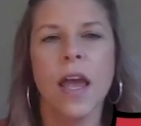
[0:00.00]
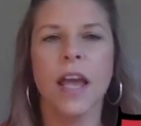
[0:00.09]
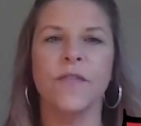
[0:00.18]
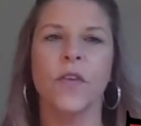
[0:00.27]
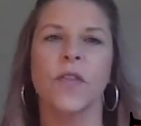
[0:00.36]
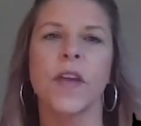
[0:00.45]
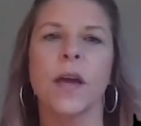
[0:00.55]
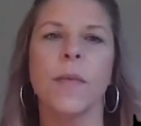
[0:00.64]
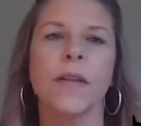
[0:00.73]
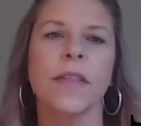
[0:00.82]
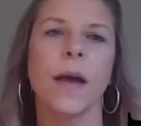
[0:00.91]
If you think
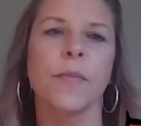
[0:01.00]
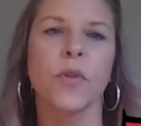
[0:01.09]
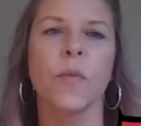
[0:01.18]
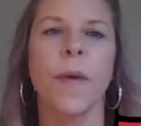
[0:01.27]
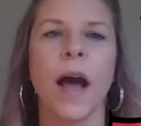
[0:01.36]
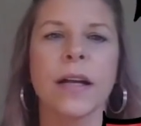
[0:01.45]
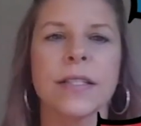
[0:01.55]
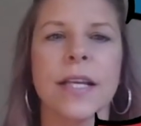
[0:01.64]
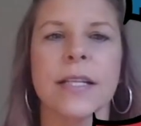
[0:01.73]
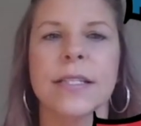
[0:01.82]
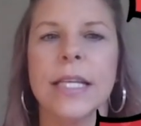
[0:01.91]
about that blue box
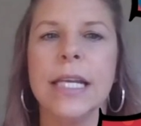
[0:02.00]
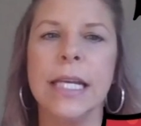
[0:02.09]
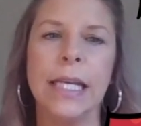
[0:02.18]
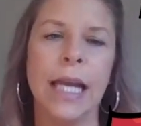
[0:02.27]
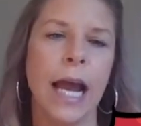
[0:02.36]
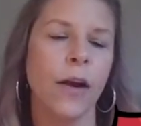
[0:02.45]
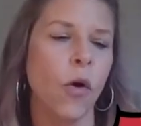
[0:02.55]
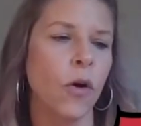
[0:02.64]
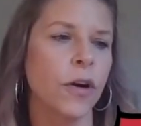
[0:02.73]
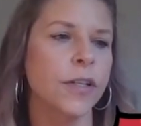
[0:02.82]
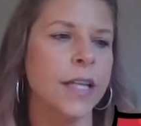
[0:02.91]
as the EDI
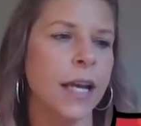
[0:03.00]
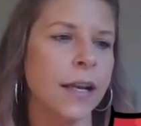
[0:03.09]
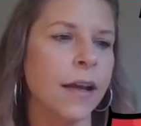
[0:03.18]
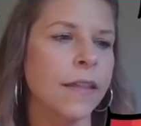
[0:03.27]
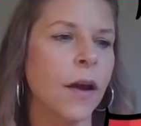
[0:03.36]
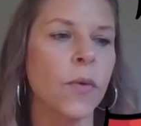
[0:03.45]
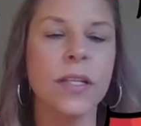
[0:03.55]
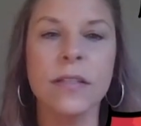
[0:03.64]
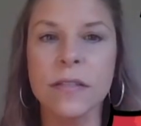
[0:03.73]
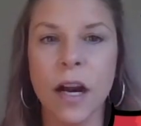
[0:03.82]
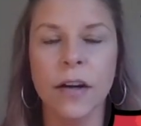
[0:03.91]
order data that we
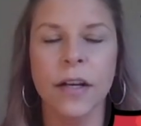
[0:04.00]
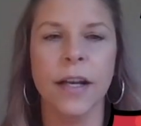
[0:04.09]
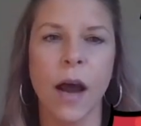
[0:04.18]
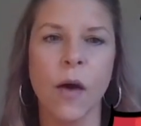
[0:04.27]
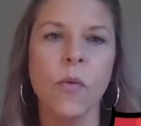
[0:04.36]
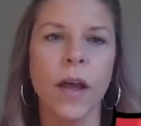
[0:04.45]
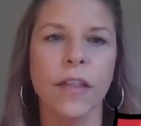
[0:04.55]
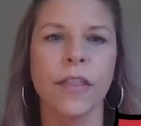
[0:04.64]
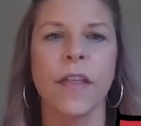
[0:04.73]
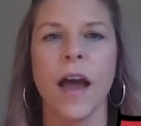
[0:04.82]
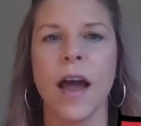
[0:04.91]
started out with,